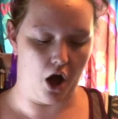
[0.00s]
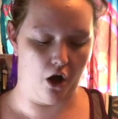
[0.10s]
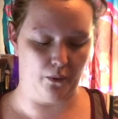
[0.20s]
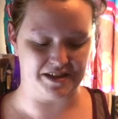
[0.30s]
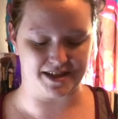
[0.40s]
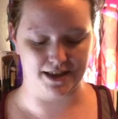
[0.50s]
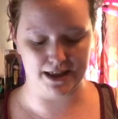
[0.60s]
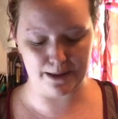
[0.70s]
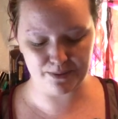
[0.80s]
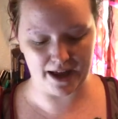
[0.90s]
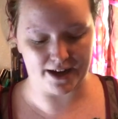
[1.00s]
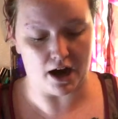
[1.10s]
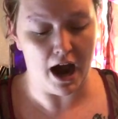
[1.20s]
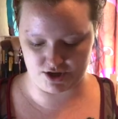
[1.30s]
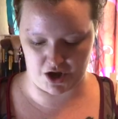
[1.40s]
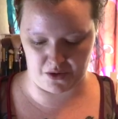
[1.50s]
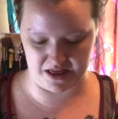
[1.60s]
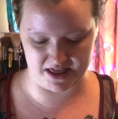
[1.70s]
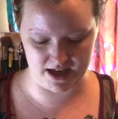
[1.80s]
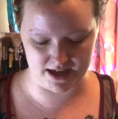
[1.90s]
Oh, it's a lip liner. So
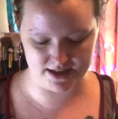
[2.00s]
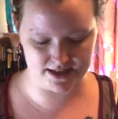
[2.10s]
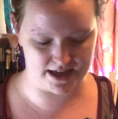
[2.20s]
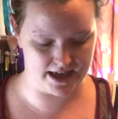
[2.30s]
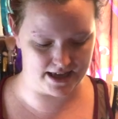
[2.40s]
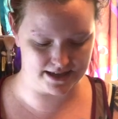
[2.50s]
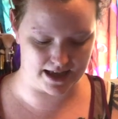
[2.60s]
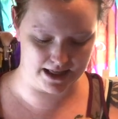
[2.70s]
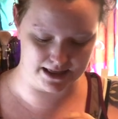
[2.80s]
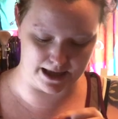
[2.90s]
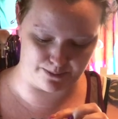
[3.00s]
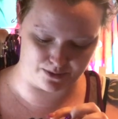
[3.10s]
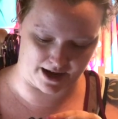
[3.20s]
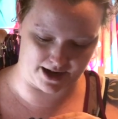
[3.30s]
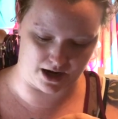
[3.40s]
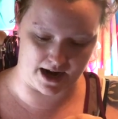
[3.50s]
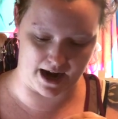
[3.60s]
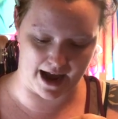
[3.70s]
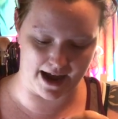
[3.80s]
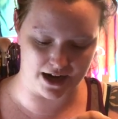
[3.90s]
this is a lip liner,
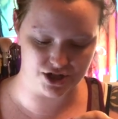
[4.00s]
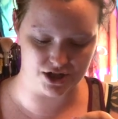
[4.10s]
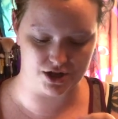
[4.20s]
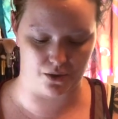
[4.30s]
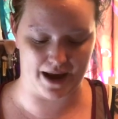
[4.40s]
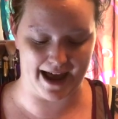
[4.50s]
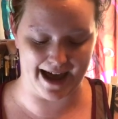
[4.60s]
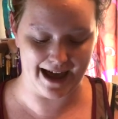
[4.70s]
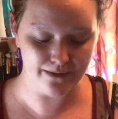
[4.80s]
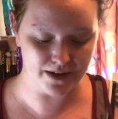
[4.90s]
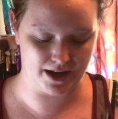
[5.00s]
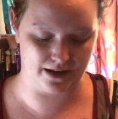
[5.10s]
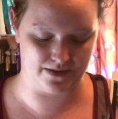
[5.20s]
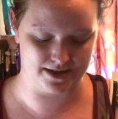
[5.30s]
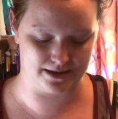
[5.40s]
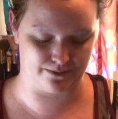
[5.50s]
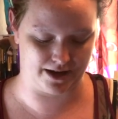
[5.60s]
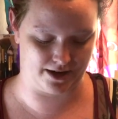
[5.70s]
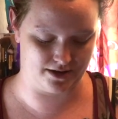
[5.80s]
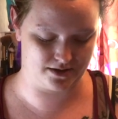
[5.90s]
and I actually don't have any of his lip
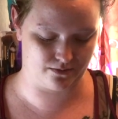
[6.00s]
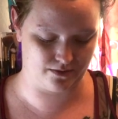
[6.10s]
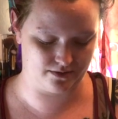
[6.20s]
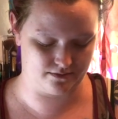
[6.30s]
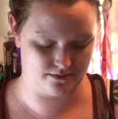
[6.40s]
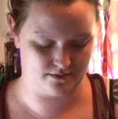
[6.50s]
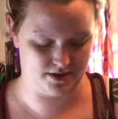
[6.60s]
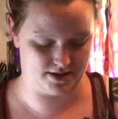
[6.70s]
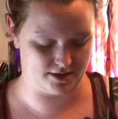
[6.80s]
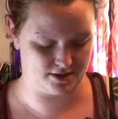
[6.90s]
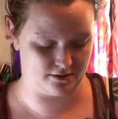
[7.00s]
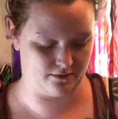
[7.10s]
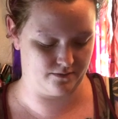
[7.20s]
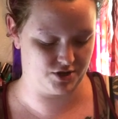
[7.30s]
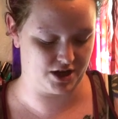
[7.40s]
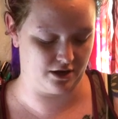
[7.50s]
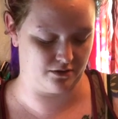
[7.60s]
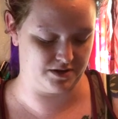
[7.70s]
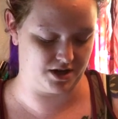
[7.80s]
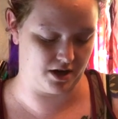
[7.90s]
liners. Well, it's also
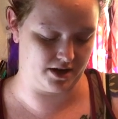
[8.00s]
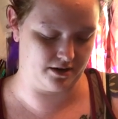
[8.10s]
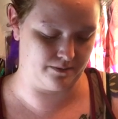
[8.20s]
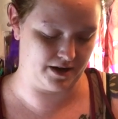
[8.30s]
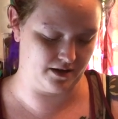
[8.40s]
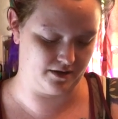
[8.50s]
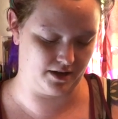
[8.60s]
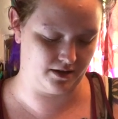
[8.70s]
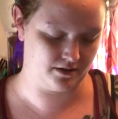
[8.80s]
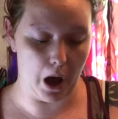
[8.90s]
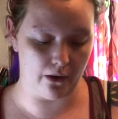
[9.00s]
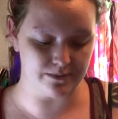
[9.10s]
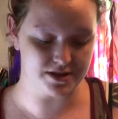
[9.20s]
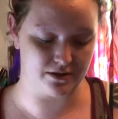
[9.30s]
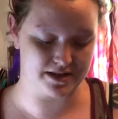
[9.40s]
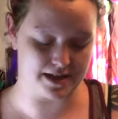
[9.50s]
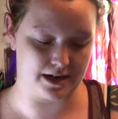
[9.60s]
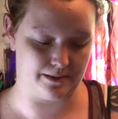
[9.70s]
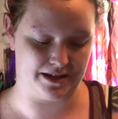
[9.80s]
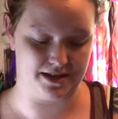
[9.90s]
Cheryl retardant, apparently. Oh, I'm so
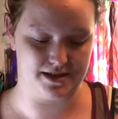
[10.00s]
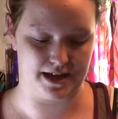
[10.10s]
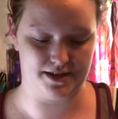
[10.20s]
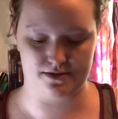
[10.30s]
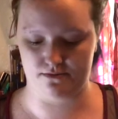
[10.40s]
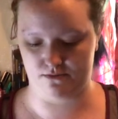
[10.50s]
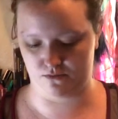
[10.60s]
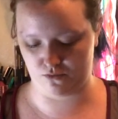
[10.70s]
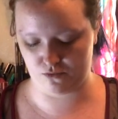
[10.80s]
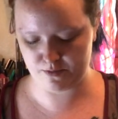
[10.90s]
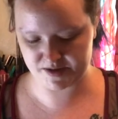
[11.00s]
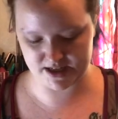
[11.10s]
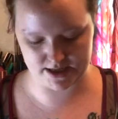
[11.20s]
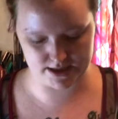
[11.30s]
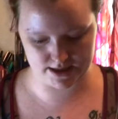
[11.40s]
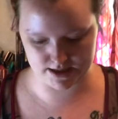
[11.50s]
excited about this. Whoopsies.